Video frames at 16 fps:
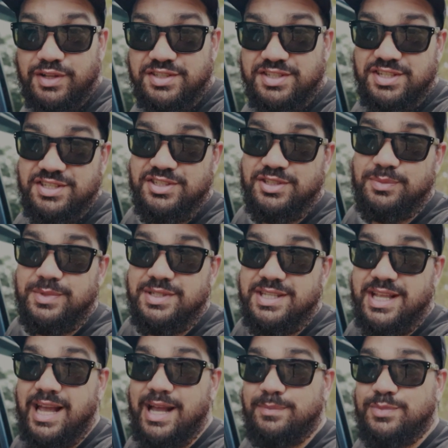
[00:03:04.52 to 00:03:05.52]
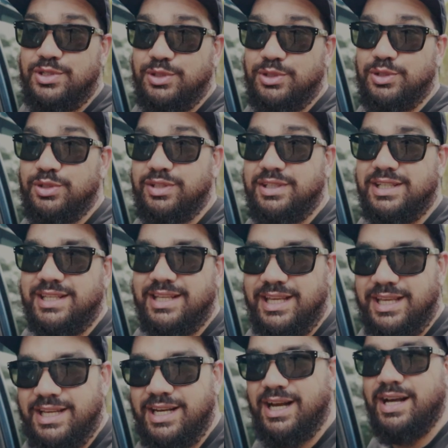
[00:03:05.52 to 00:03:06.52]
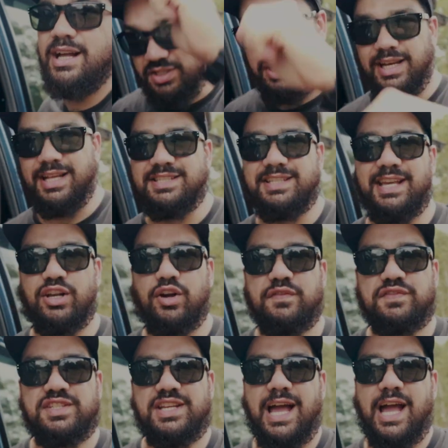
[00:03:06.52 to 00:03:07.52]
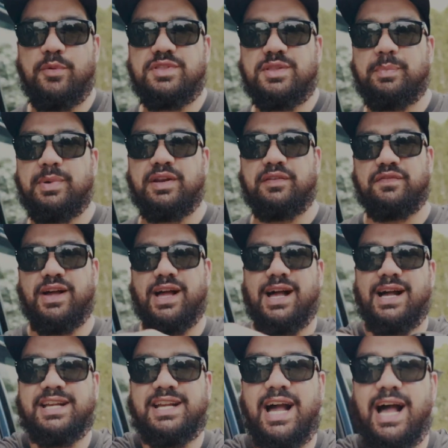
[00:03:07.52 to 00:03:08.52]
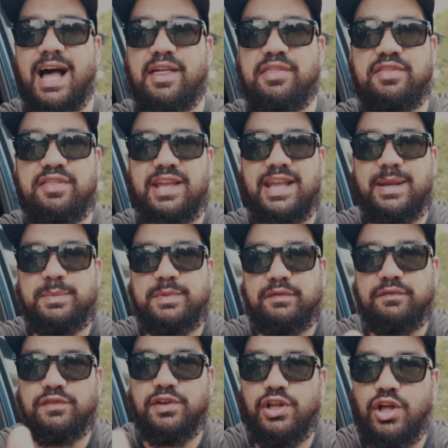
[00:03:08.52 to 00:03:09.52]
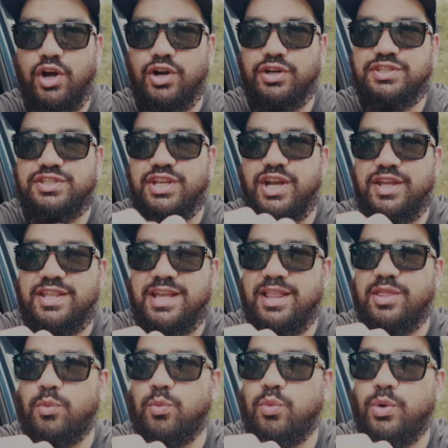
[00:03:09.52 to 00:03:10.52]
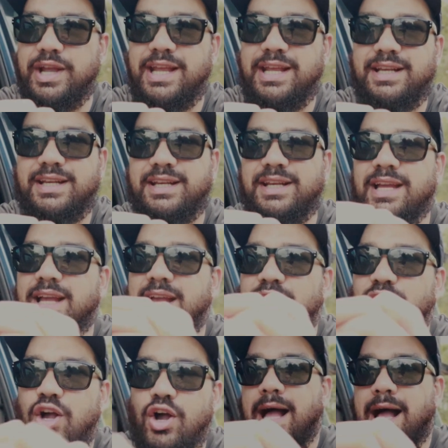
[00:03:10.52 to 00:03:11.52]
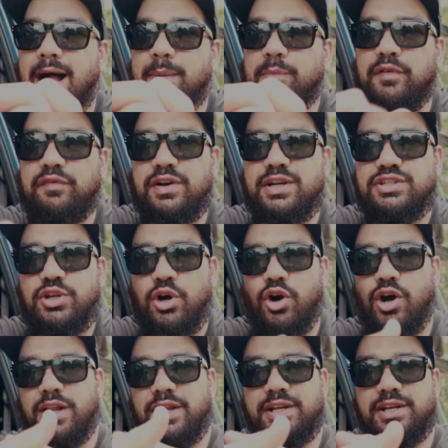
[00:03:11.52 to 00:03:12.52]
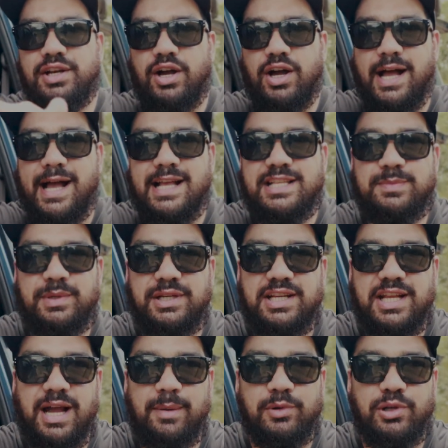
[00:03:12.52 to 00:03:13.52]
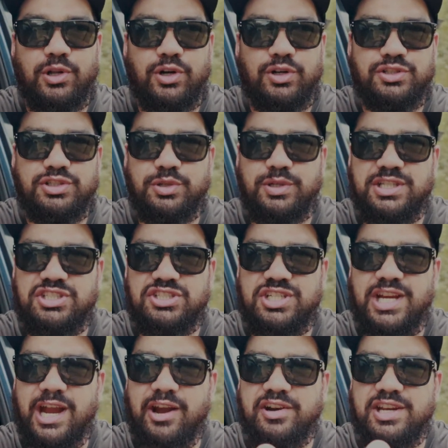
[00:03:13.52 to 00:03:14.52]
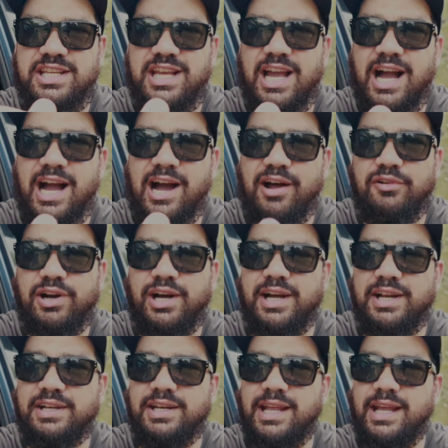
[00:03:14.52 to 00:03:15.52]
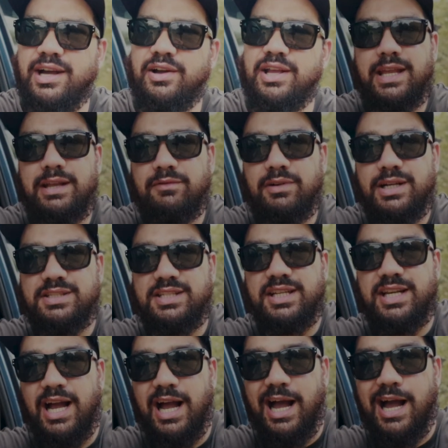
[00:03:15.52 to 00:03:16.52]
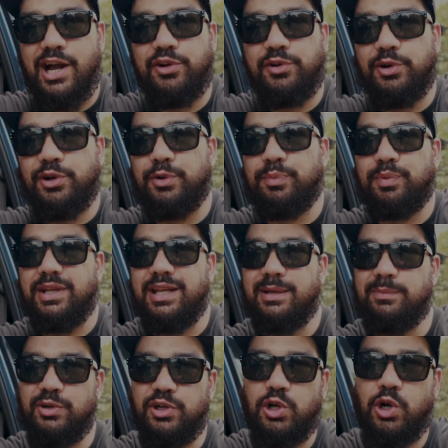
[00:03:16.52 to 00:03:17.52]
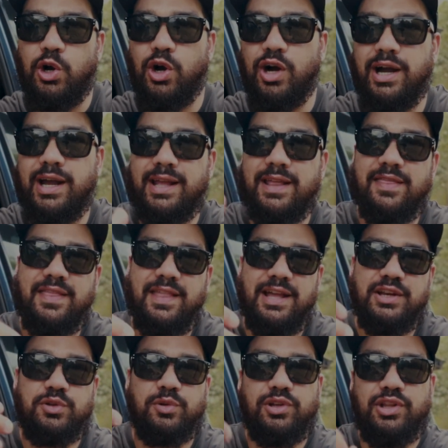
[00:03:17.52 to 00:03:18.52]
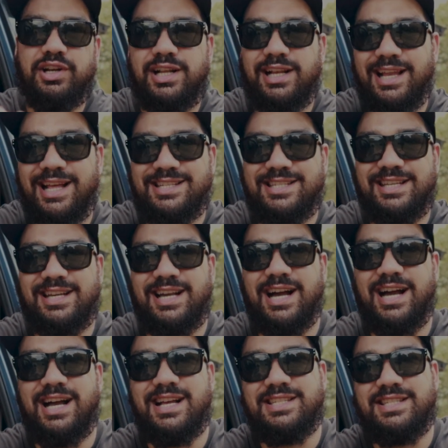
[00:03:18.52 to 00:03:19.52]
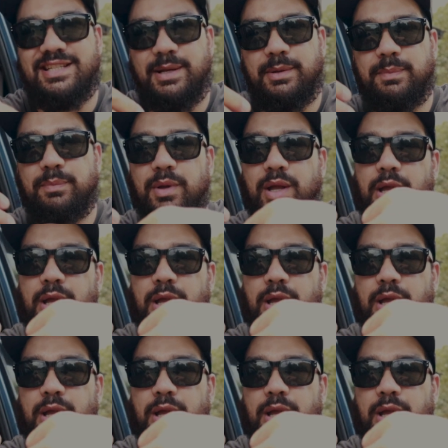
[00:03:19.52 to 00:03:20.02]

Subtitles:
volt system is absolutely kicker. So let's kick off today with a bit of a car themed vlog. So the other week, my friend Tylan asked me to come along to his charity car run. Now, he runs a car group in Mackay. They do a lot of classic cars and they